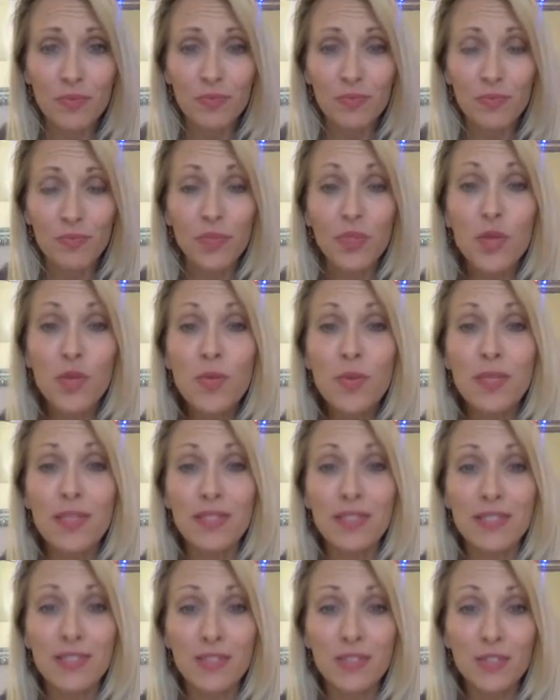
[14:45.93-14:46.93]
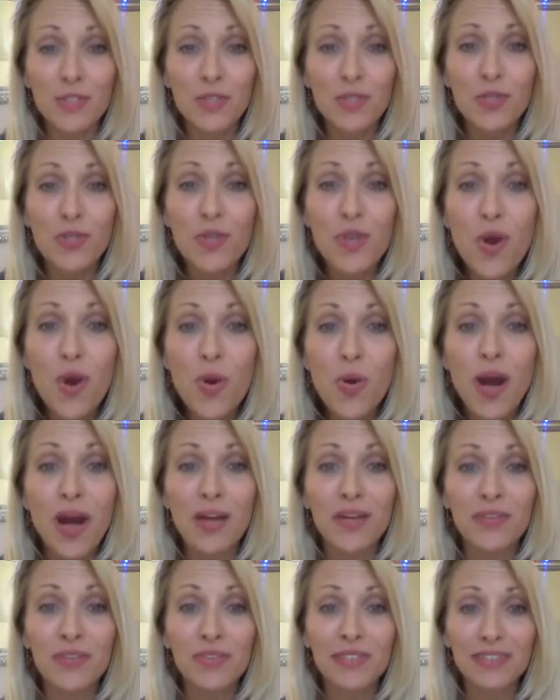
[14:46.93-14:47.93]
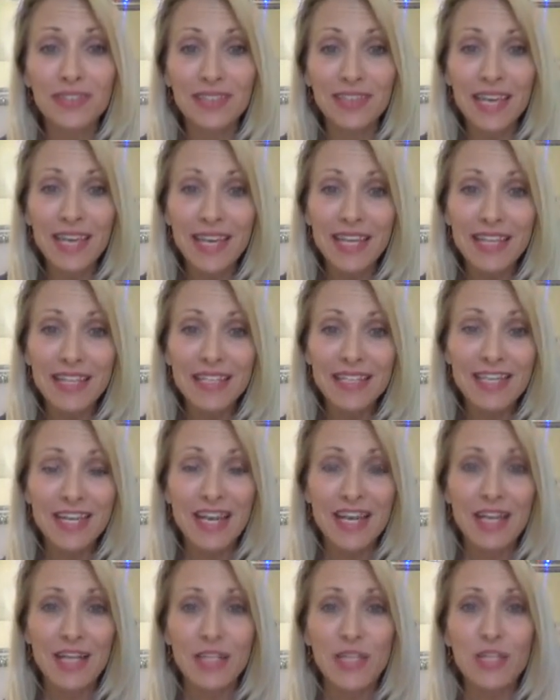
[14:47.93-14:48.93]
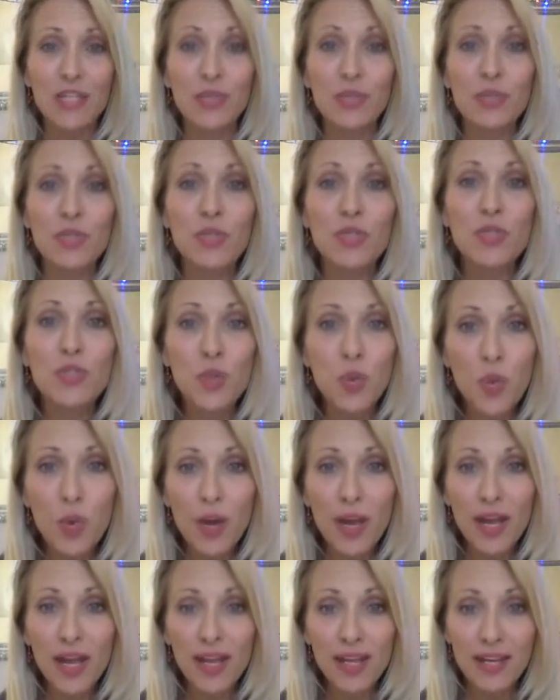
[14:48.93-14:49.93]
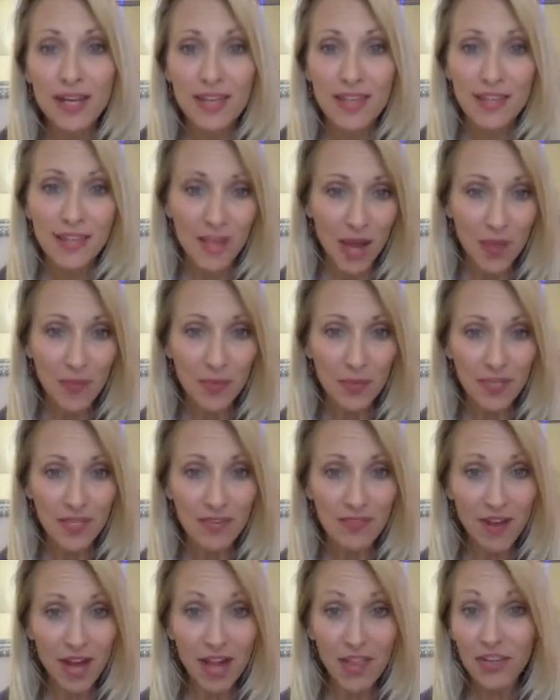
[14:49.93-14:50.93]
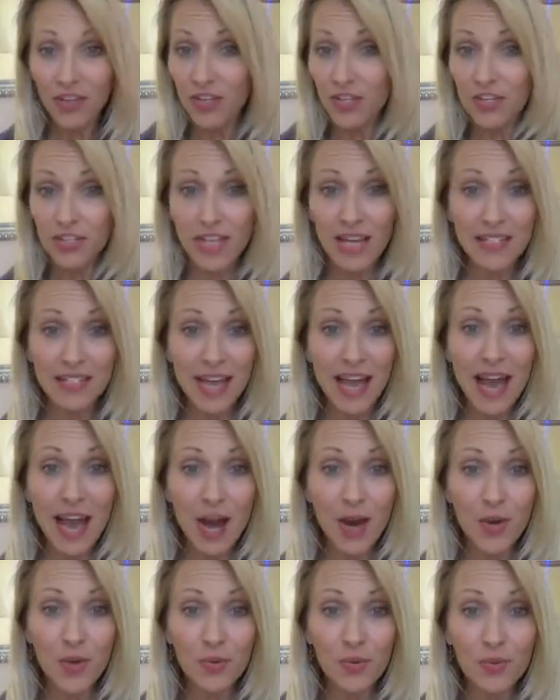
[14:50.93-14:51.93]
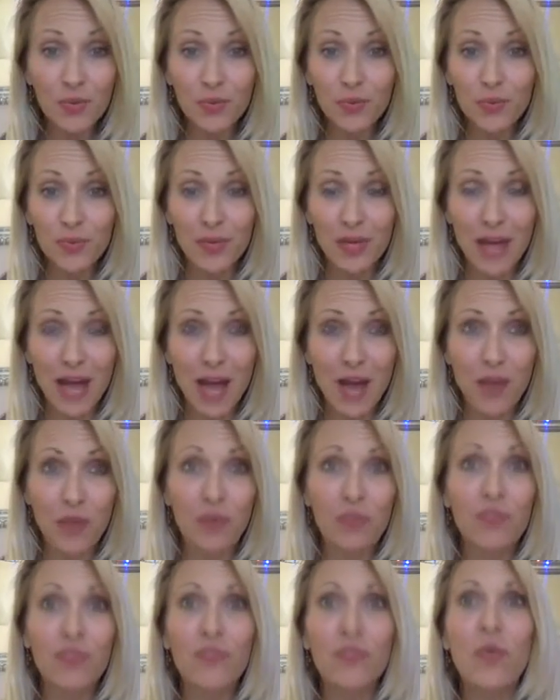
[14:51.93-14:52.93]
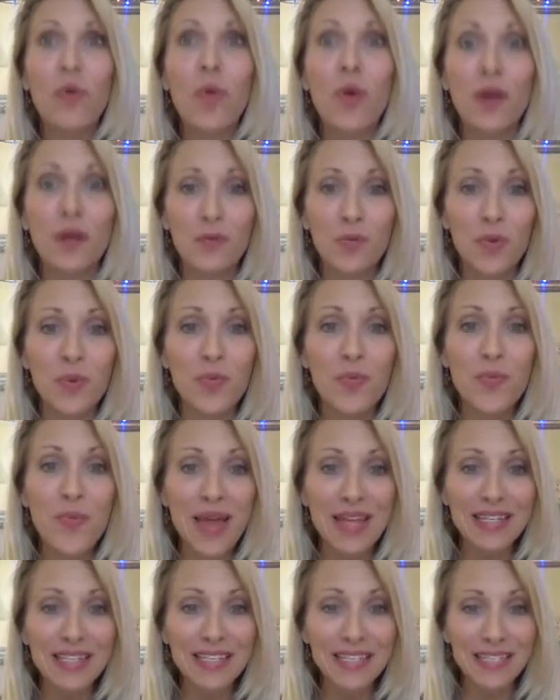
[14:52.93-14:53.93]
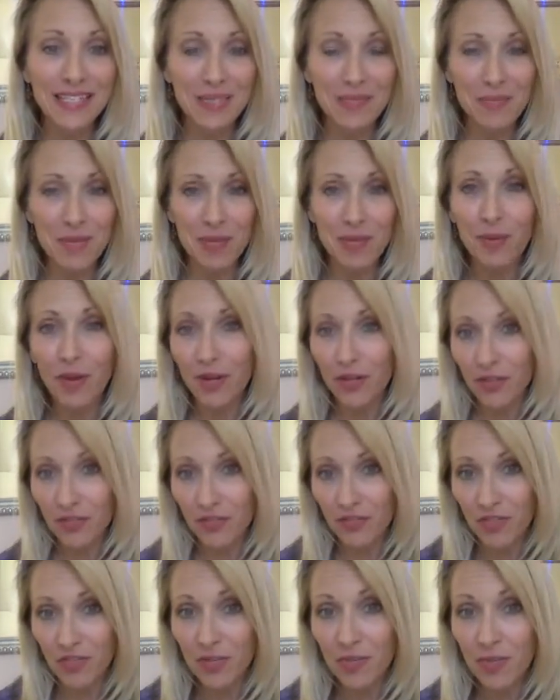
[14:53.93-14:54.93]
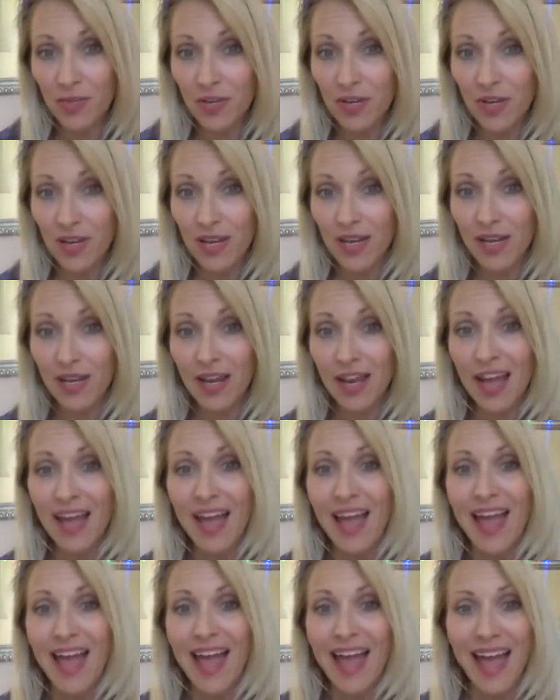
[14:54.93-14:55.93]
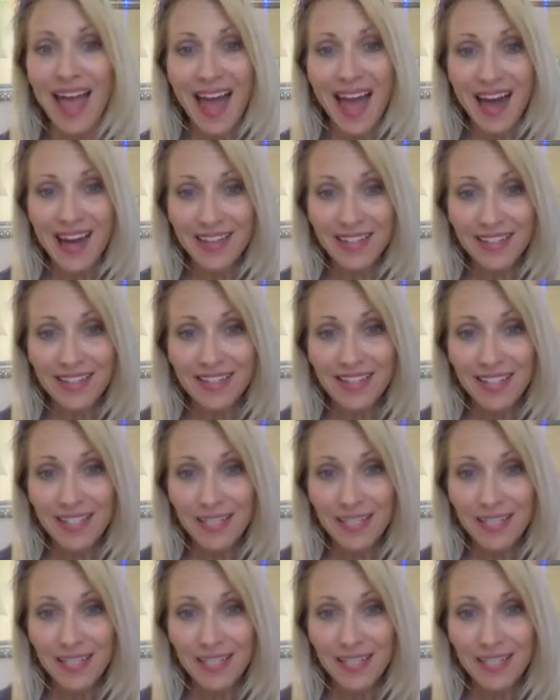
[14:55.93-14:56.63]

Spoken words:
humans, to know how to relate, to enjoy the company of others. That's how how we're formed. We're meant to be a part of community. And